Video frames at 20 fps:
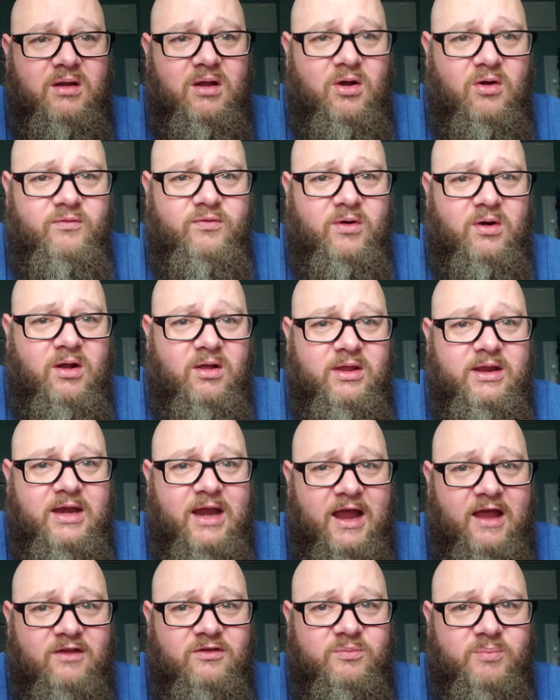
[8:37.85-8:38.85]
overall it
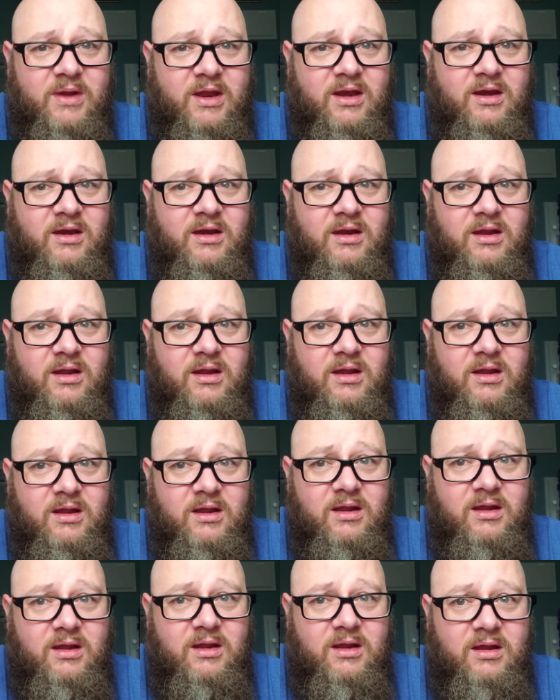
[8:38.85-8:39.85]
has been,
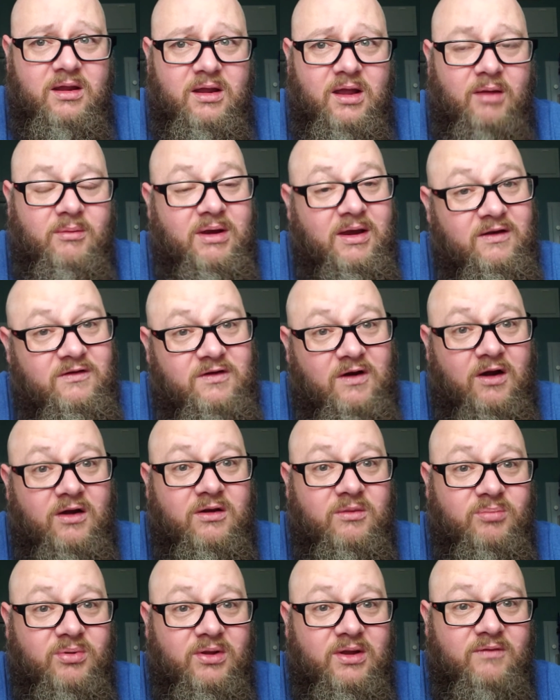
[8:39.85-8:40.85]
I mean, it's hard
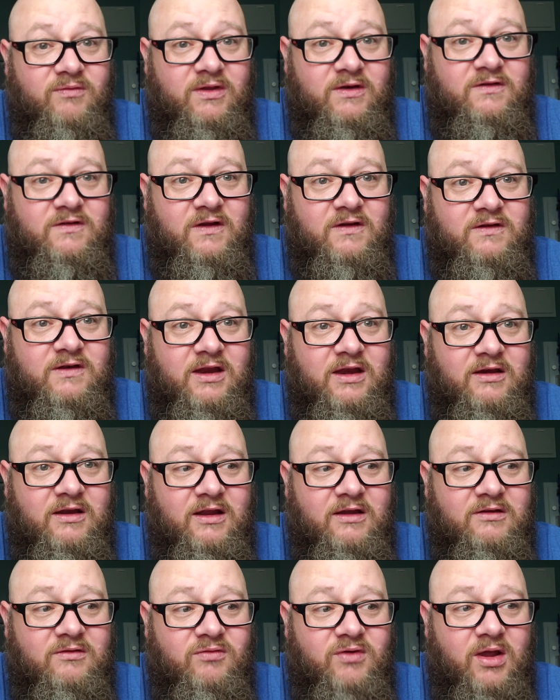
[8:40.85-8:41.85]
to believe that 16
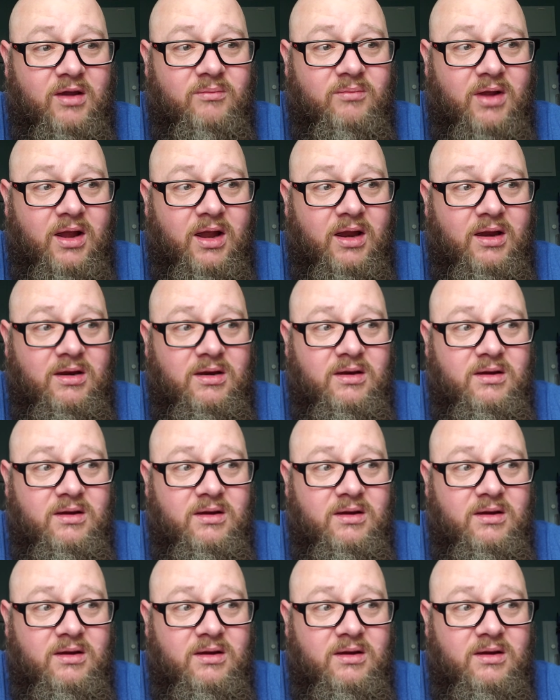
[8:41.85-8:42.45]
days have gone by.